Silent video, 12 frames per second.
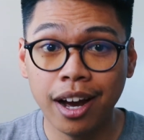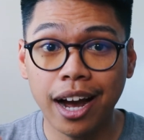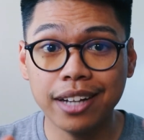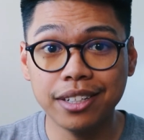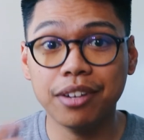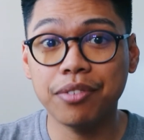
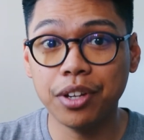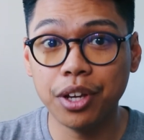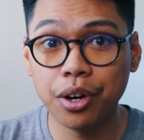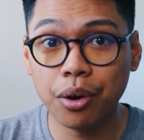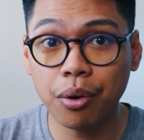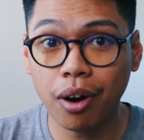I did a
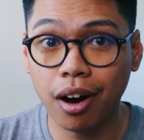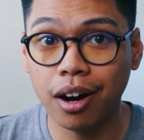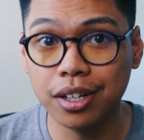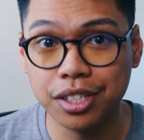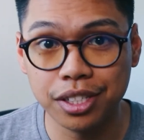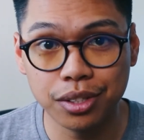video
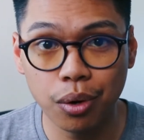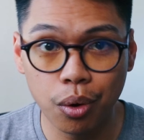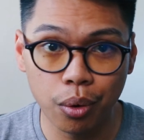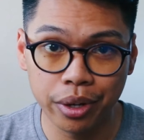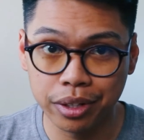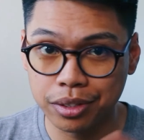on just the
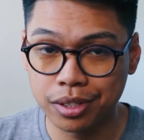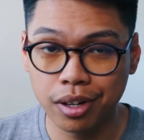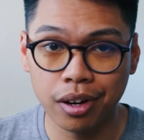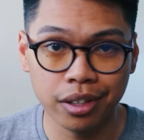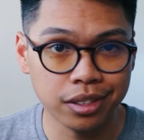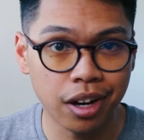whole
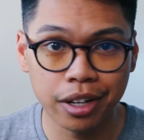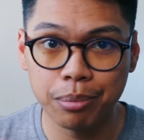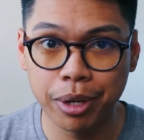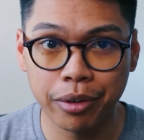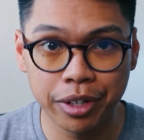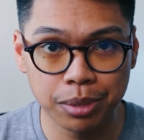Hillsong
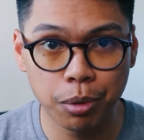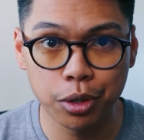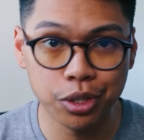documentary exposure.